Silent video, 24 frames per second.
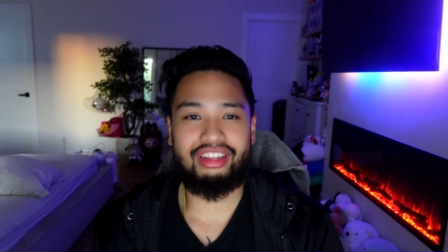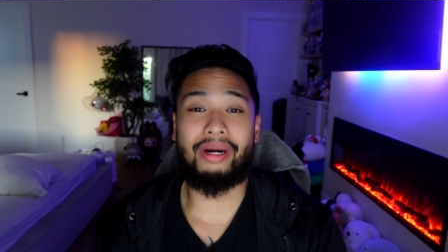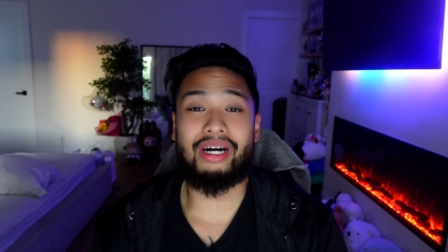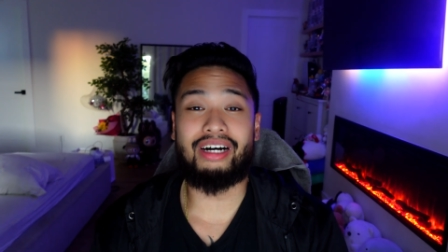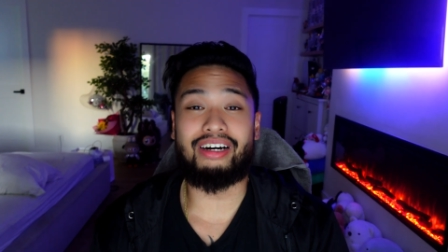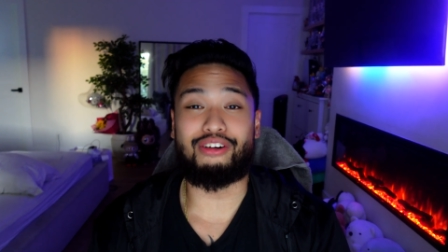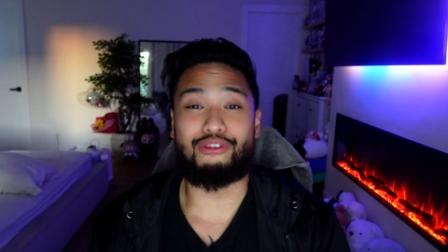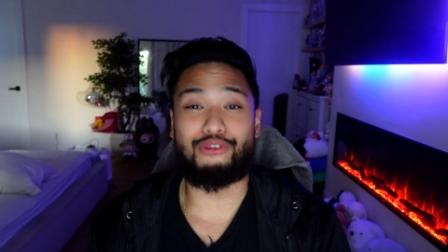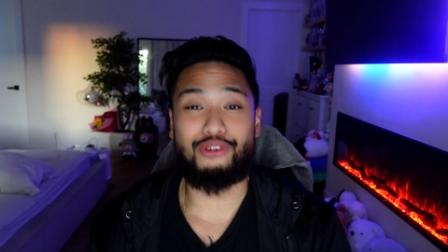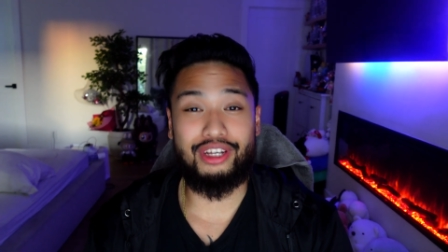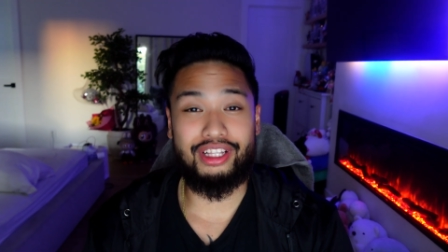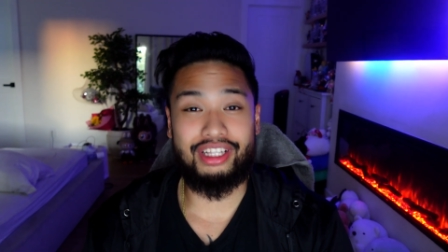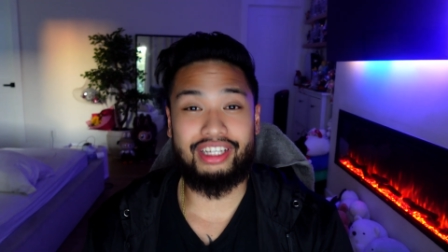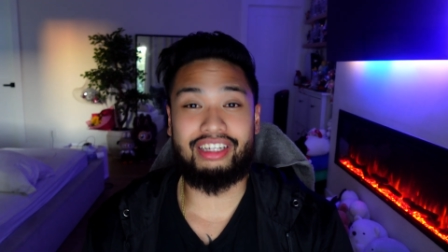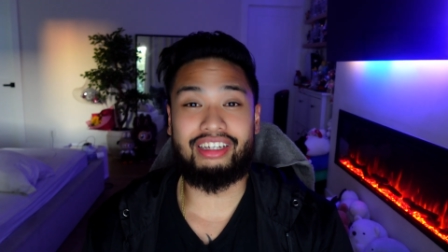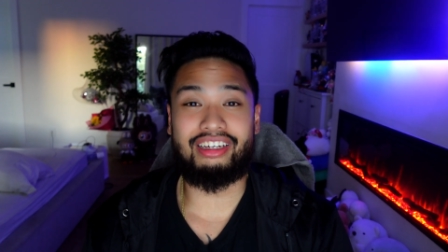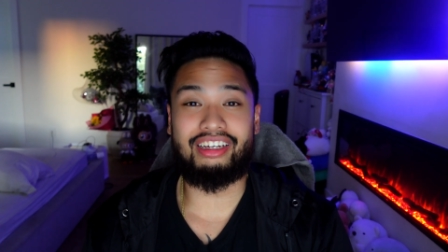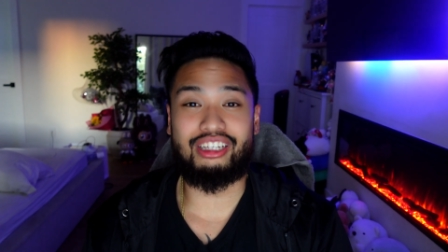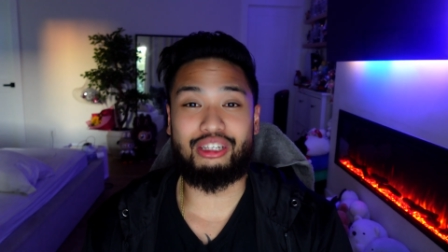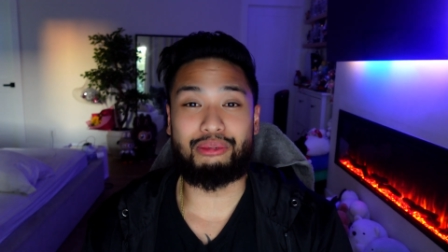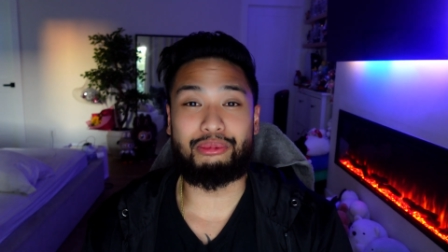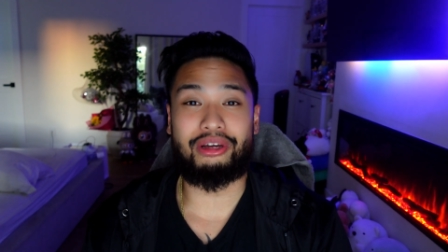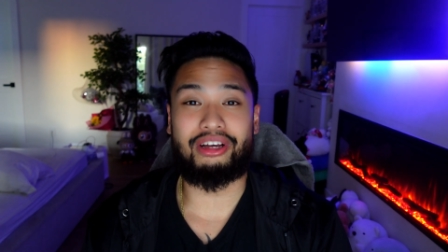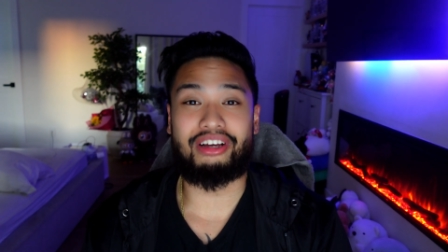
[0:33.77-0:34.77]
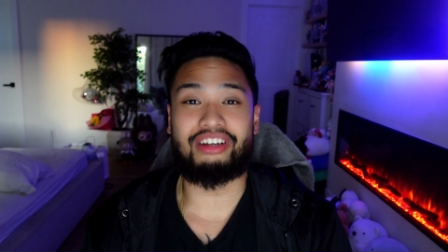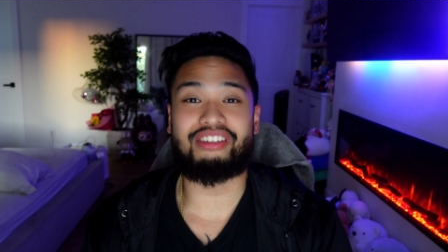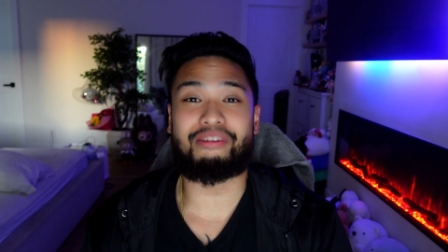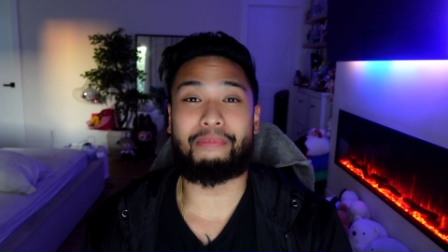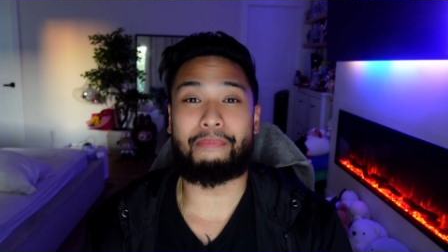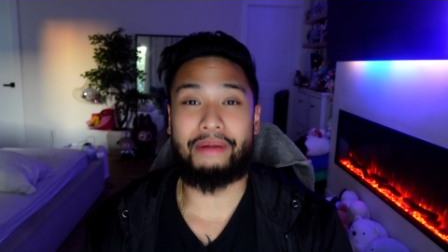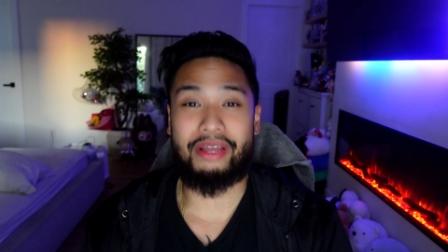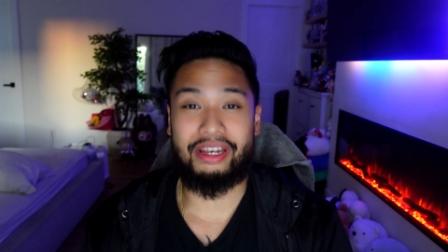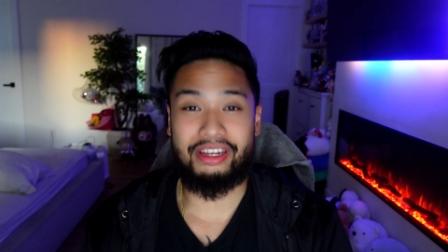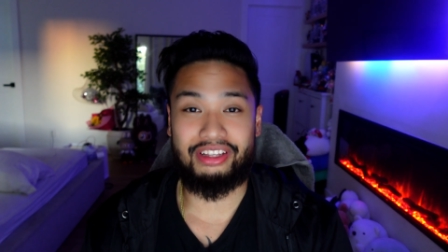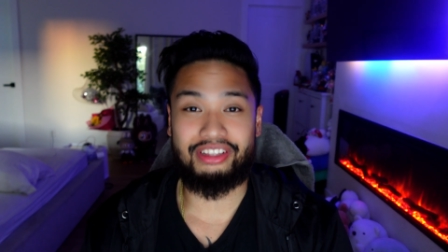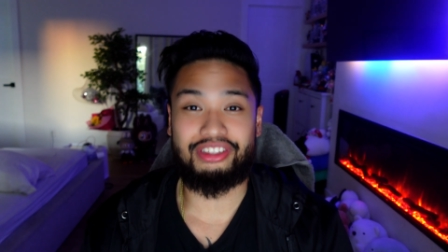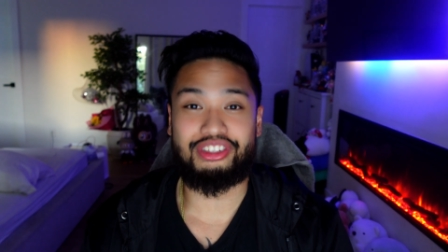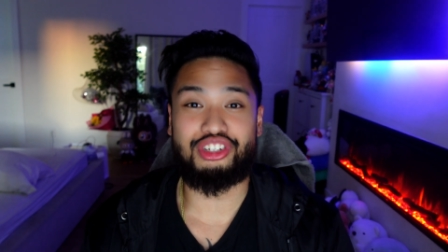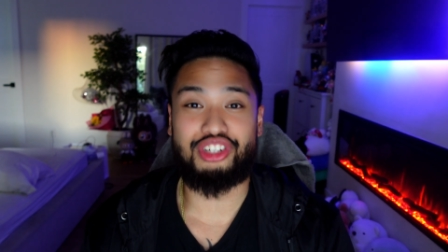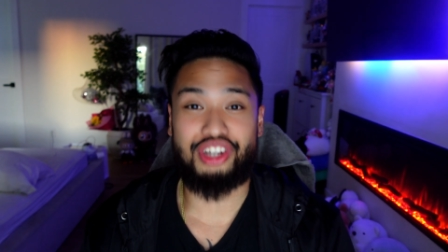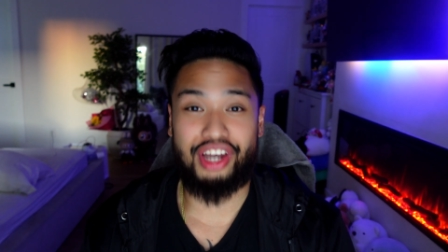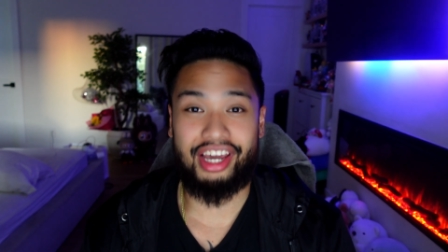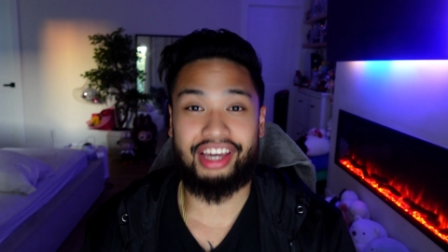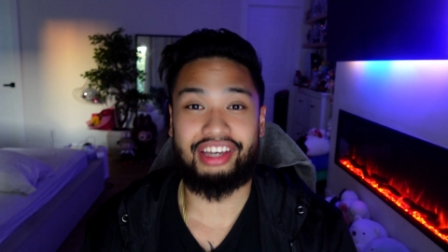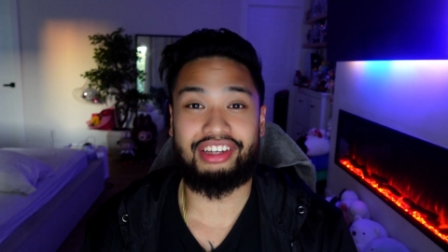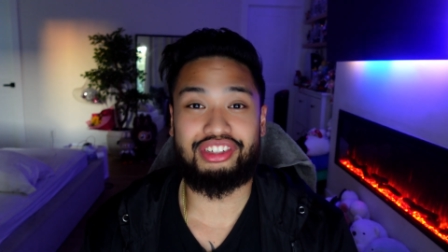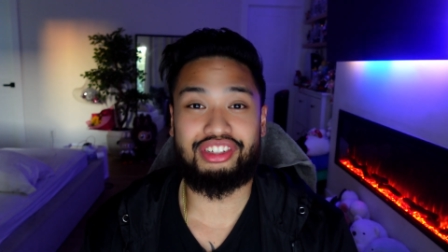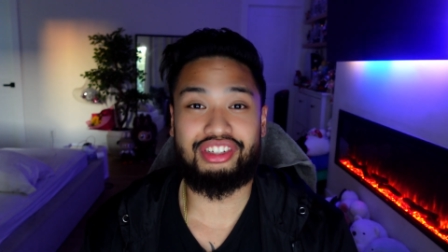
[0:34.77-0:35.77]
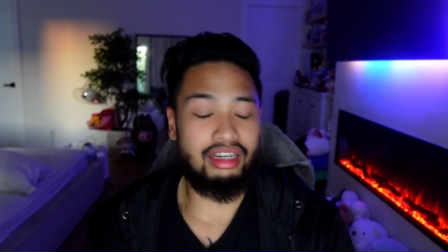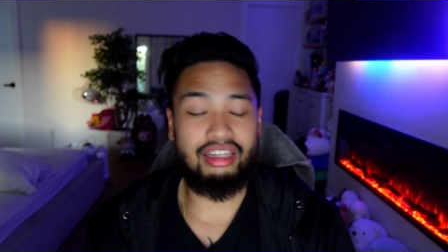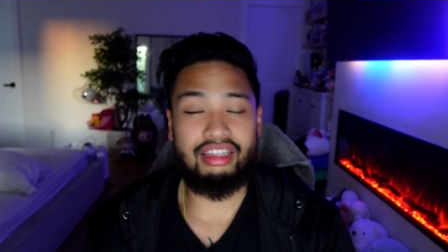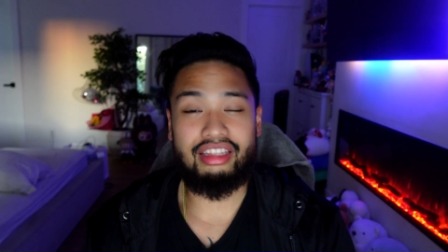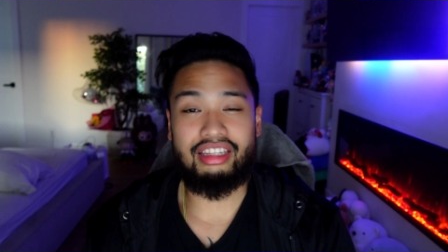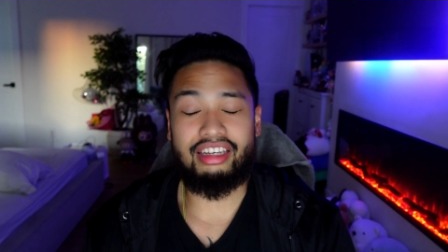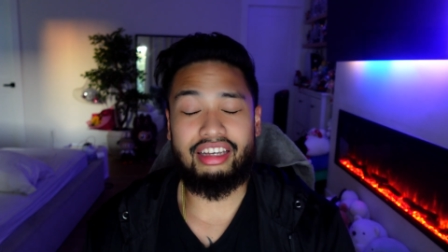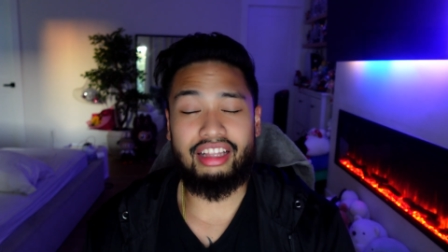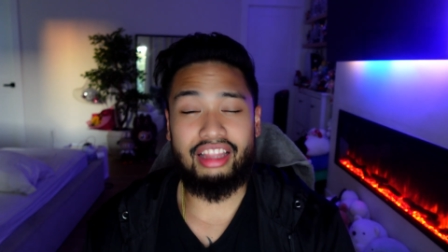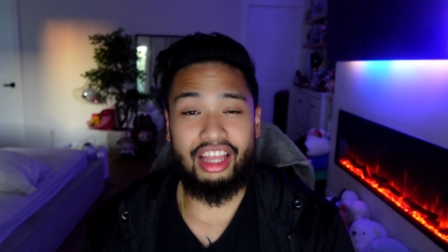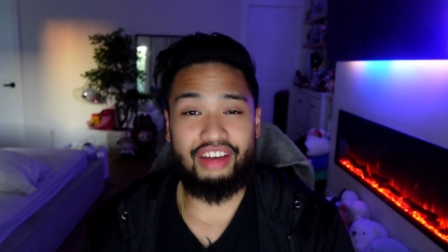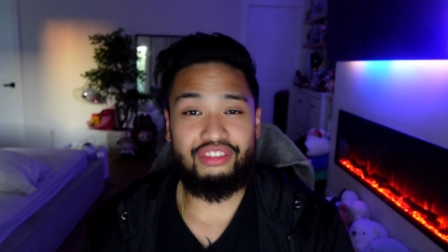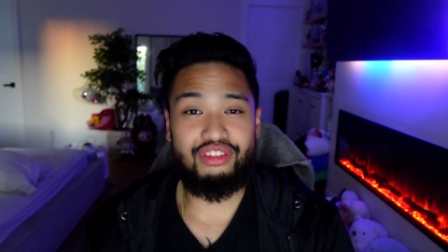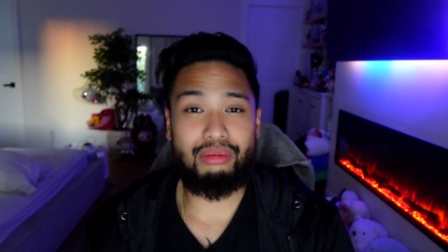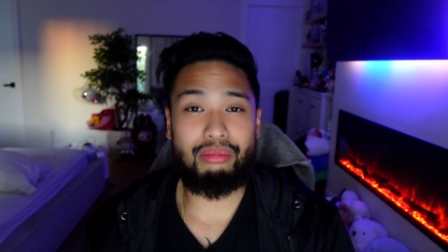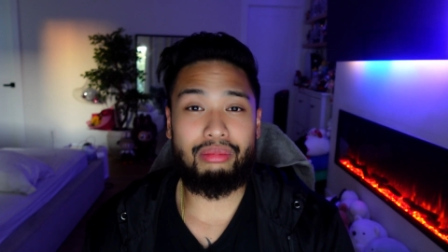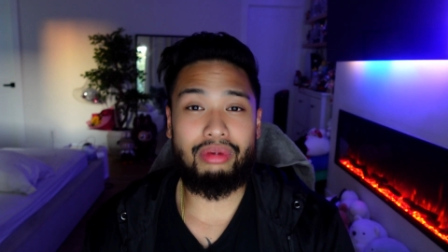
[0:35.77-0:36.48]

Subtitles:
but really it's because opinions change. In the 11